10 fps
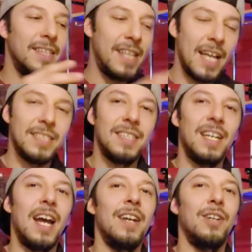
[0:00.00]
that's the
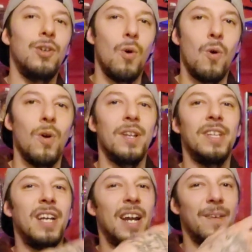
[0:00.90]
kind of gore and
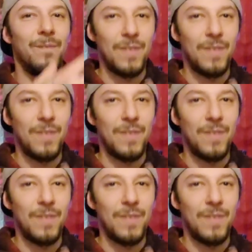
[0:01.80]
the kind of